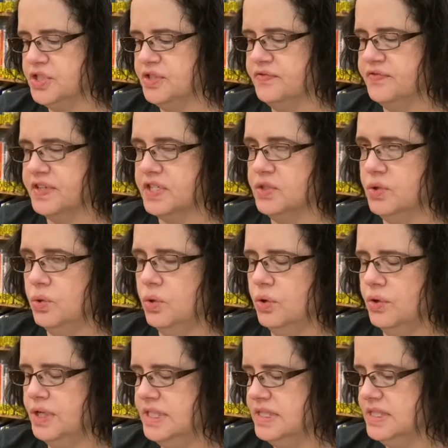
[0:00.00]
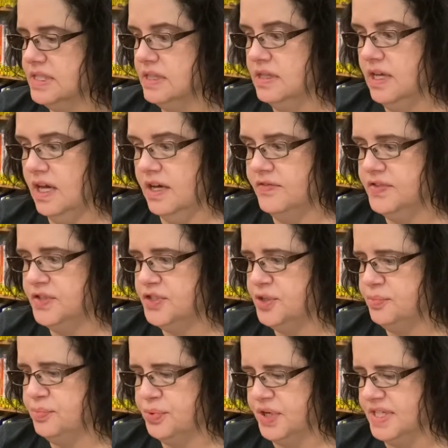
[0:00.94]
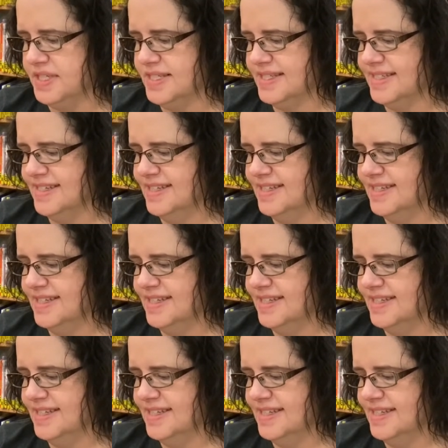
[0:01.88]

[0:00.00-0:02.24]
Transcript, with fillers: the Victorians loved to print,